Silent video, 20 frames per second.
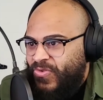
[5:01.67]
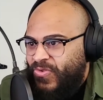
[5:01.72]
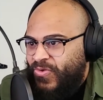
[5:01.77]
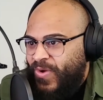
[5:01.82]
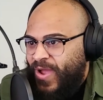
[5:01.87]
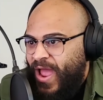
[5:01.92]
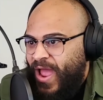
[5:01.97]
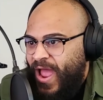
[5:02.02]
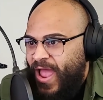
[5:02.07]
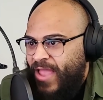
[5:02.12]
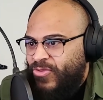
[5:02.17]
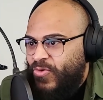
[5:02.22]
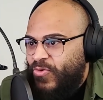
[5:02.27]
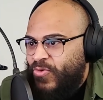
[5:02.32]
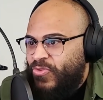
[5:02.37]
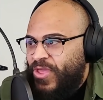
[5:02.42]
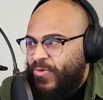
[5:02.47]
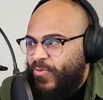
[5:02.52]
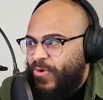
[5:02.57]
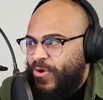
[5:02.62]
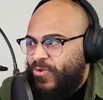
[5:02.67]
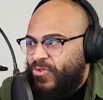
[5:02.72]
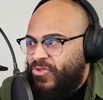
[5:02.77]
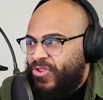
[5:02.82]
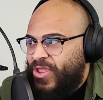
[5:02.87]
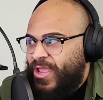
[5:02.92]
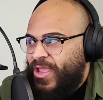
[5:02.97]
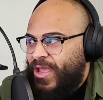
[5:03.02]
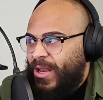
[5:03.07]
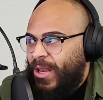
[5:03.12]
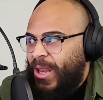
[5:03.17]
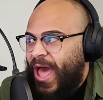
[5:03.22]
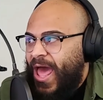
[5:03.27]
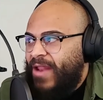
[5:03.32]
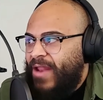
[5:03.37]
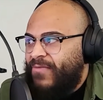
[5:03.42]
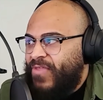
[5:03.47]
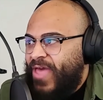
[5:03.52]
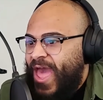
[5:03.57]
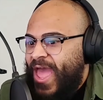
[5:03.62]
So I do think we are seeing a
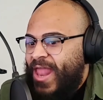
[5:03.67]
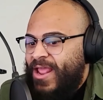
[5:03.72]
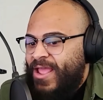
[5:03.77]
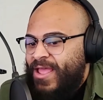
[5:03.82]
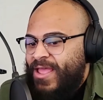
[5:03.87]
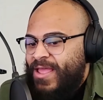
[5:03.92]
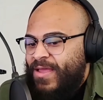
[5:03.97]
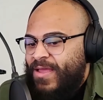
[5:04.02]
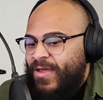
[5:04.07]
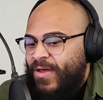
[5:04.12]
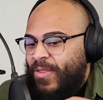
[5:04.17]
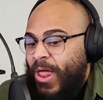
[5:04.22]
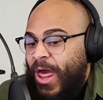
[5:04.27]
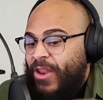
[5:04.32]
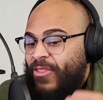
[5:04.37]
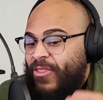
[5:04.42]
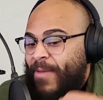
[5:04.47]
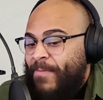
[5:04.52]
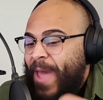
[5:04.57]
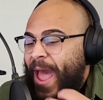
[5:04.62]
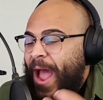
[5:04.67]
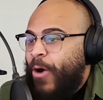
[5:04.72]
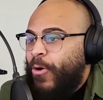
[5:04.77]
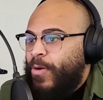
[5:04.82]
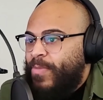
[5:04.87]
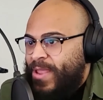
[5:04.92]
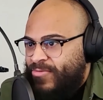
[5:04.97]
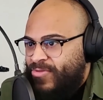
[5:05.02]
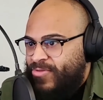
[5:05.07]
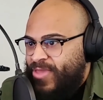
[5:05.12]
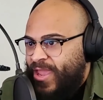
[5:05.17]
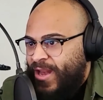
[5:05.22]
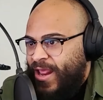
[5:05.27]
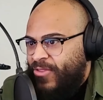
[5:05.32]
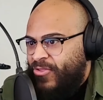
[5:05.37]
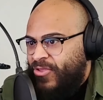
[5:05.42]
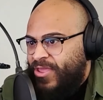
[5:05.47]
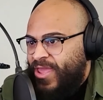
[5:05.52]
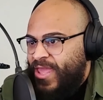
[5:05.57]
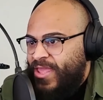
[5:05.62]
lot of that power being taken out
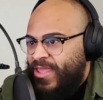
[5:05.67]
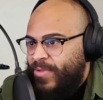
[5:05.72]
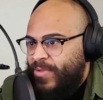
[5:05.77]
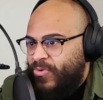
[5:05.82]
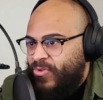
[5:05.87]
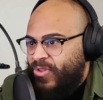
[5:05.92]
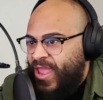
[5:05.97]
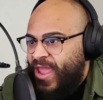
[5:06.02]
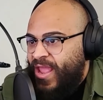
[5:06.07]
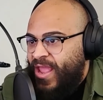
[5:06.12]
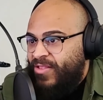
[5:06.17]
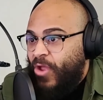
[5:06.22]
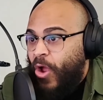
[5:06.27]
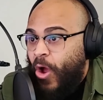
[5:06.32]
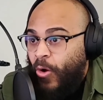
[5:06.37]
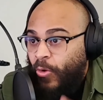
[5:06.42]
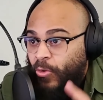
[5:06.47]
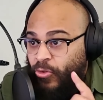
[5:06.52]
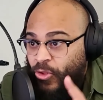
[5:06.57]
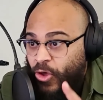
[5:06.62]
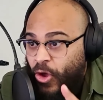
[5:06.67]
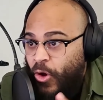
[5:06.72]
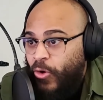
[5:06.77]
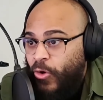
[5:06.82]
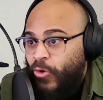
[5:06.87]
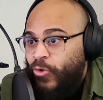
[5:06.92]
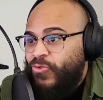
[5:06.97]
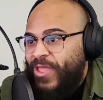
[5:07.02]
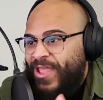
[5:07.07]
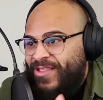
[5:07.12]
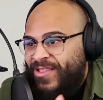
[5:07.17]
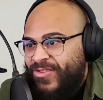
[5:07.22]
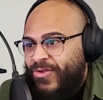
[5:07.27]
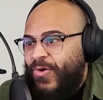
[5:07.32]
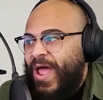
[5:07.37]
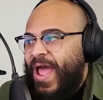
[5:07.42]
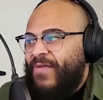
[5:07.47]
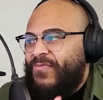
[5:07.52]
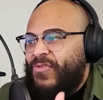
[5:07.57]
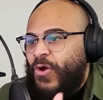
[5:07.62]
of the gatekeepers' hands. Although they still
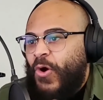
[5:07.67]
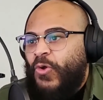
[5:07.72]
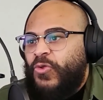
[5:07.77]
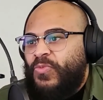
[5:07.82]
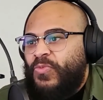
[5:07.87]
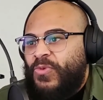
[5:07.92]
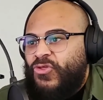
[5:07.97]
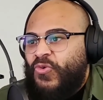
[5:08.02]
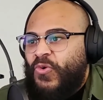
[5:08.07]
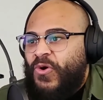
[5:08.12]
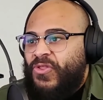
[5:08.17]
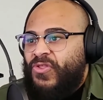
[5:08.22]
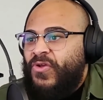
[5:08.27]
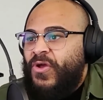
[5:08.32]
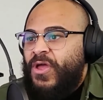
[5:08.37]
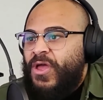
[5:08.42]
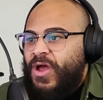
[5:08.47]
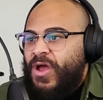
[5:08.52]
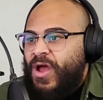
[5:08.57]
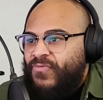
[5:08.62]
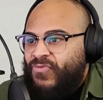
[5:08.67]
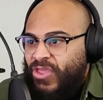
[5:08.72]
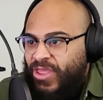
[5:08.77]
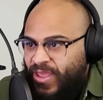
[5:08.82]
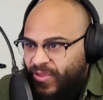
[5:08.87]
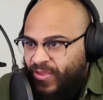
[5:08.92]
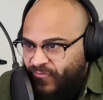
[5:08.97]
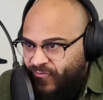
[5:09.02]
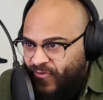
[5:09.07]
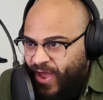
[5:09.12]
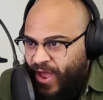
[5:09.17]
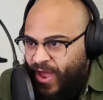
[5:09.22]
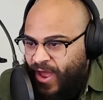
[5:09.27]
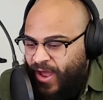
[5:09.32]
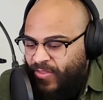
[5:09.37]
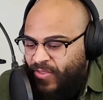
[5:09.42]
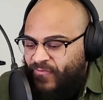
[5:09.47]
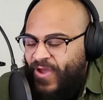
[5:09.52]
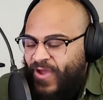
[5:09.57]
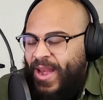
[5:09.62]
have the ultimate choice of to give
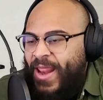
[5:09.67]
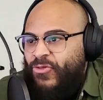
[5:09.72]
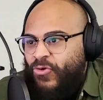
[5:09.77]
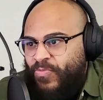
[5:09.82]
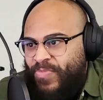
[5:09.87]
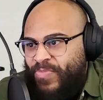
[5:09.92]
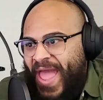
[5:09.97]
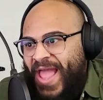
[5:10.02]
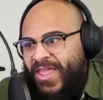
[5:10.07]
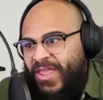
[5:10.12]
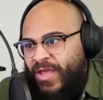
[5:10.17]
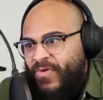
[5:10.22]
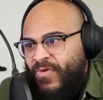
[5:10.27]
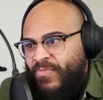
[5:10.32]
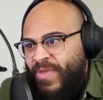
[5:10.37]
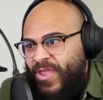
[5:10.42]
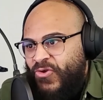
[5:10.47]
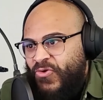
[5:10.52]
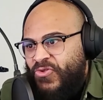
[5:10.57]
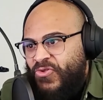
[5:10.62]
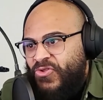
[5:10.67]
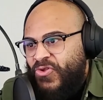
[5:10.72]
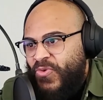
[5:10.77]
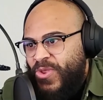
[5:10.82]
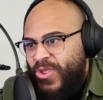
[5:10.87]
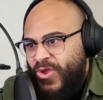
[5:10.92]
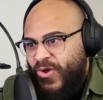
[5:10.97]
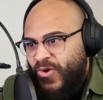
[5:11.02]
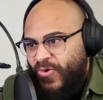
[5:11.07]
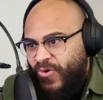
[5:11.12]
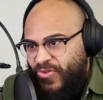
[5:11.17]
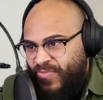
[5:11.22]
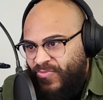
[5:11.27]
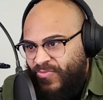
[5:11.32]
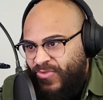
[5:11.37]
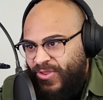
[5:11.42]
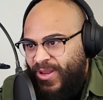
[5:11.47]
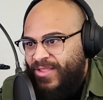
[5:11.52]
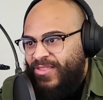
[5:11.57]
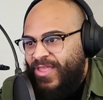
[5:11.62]
the financial backing of a major studio or
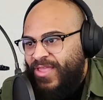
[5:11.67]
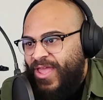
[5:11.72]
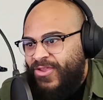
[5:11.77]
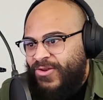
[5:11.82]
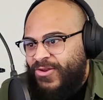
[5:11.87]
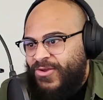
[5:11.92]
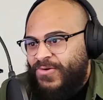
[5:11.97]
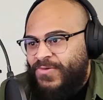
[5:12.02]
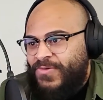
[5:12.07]
something like that. You know.